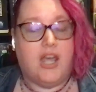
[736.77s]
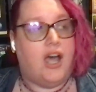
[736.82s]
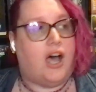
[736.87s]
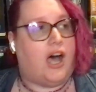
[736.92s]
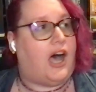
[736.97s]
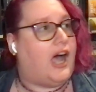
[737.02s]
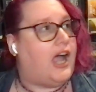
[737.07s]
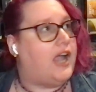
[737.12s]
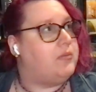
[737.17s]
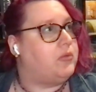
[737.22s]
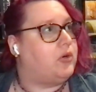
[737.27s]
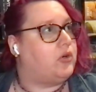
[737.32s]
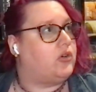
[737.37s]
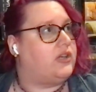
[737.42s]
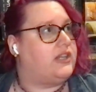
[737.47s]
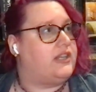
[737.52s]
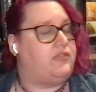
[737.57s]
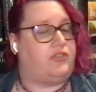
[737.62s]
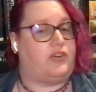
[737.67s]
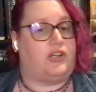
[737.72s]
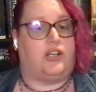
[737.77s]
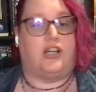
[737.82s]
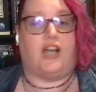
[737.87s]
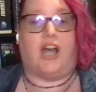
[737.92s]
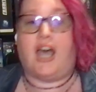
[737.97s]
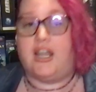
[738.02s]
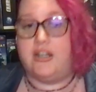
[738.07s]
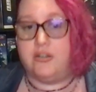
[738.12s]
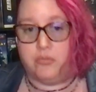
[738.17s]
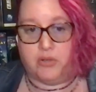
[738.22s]
I'm already
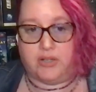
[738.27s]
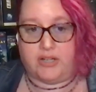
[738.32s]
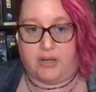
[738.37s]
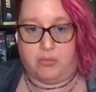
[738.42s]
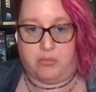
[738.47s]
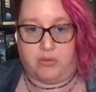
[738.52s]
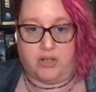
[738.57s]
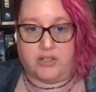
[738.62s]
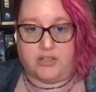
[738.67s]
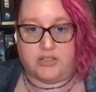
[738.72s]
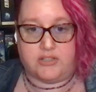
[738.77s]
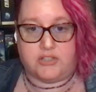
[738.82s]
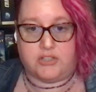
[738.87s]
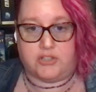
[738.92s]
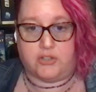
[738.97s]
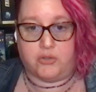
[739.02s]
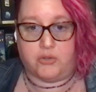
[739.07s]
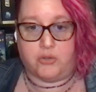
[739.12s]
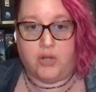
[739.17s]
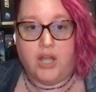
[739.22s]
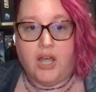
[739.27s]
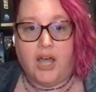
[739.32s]
forgotten what I want to do.